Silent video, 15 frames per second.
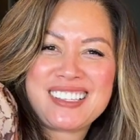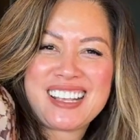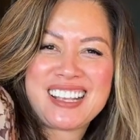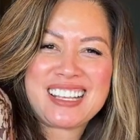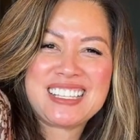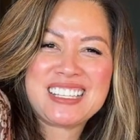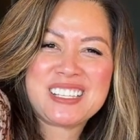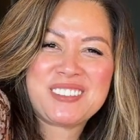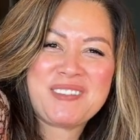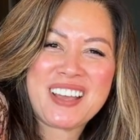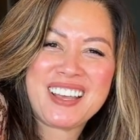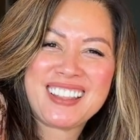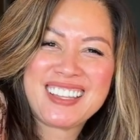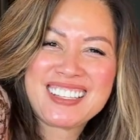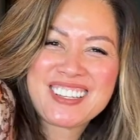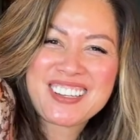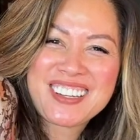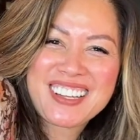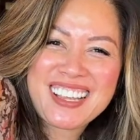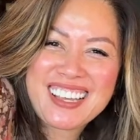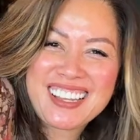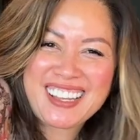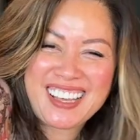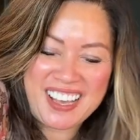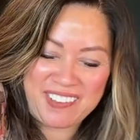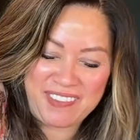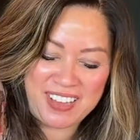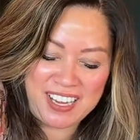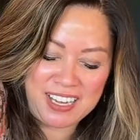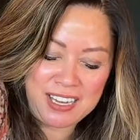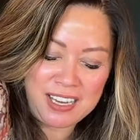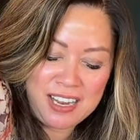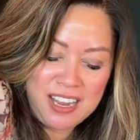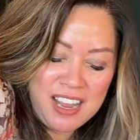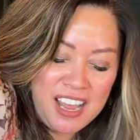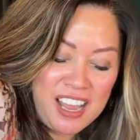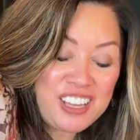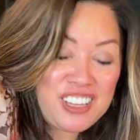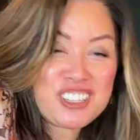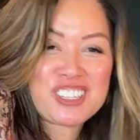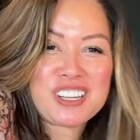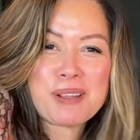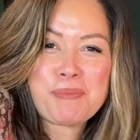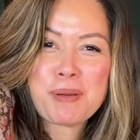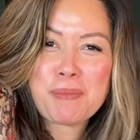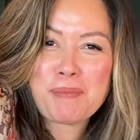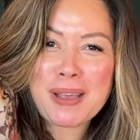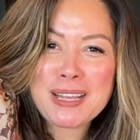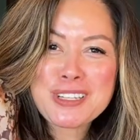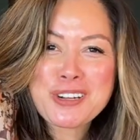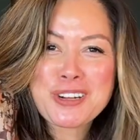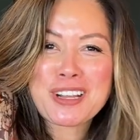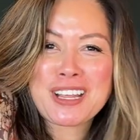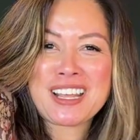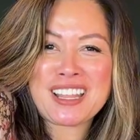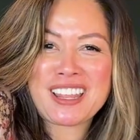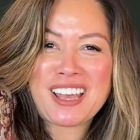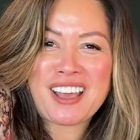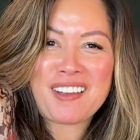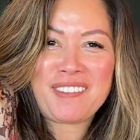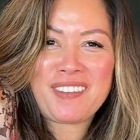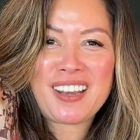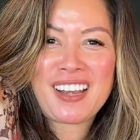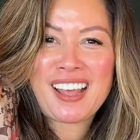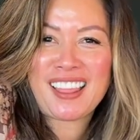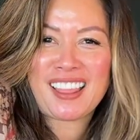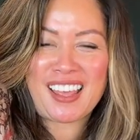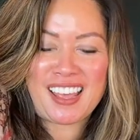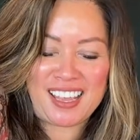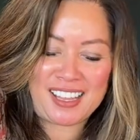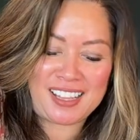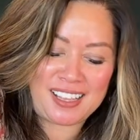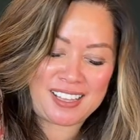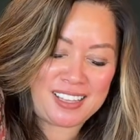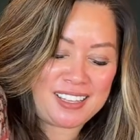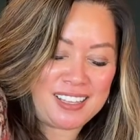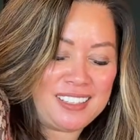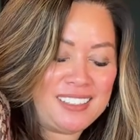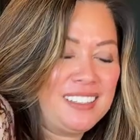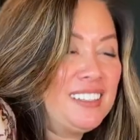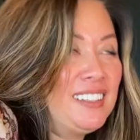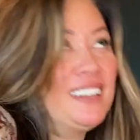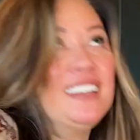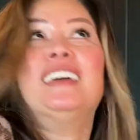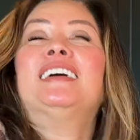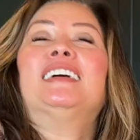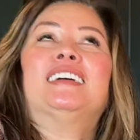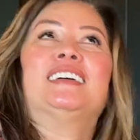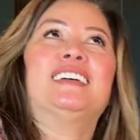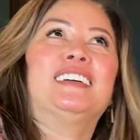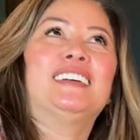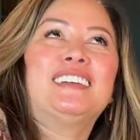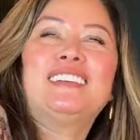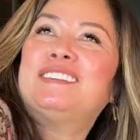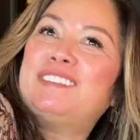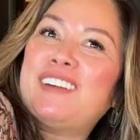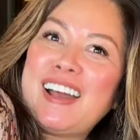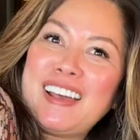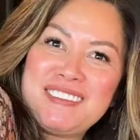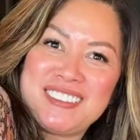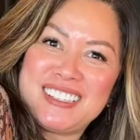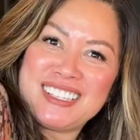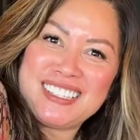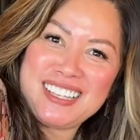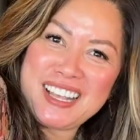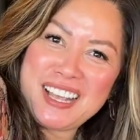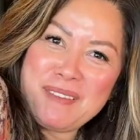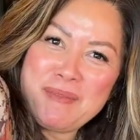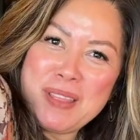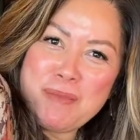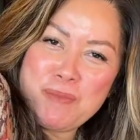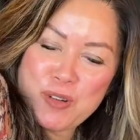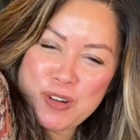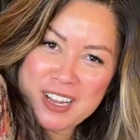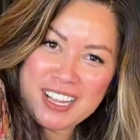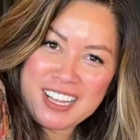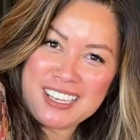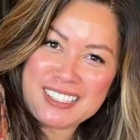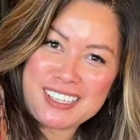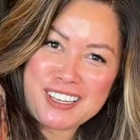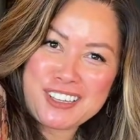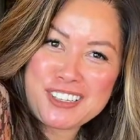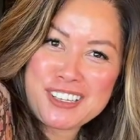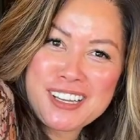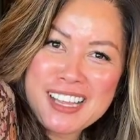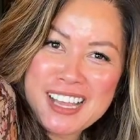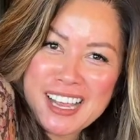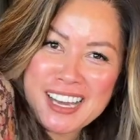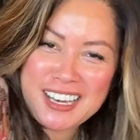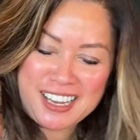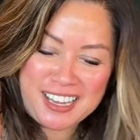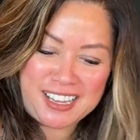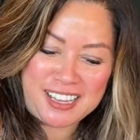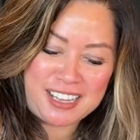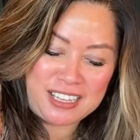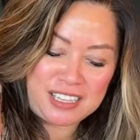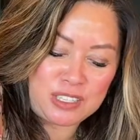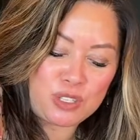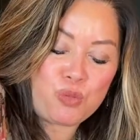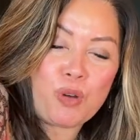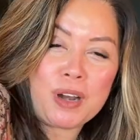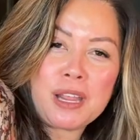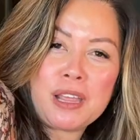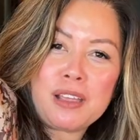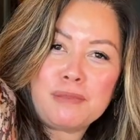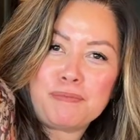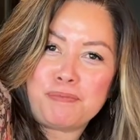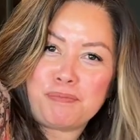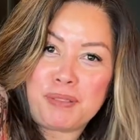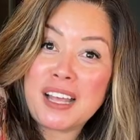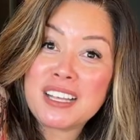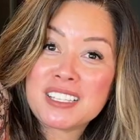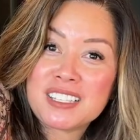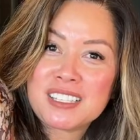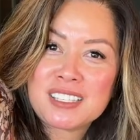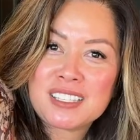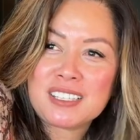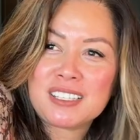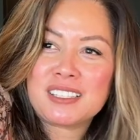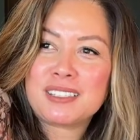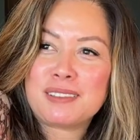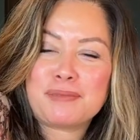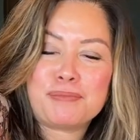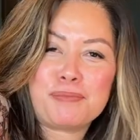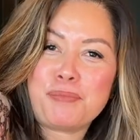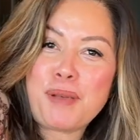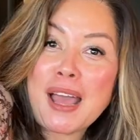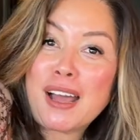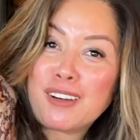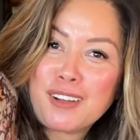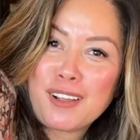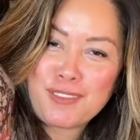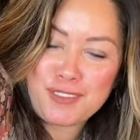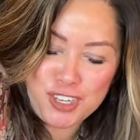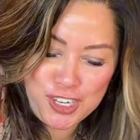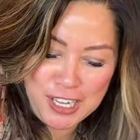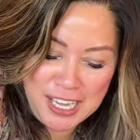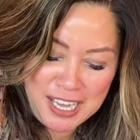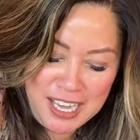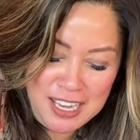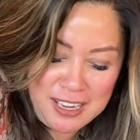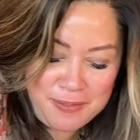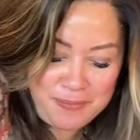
they can smell the turkey in the oven. I usually put my turkey in the oven at like 5, 6 a.m. in the morning because I usually get a 20 plus pound of turkey.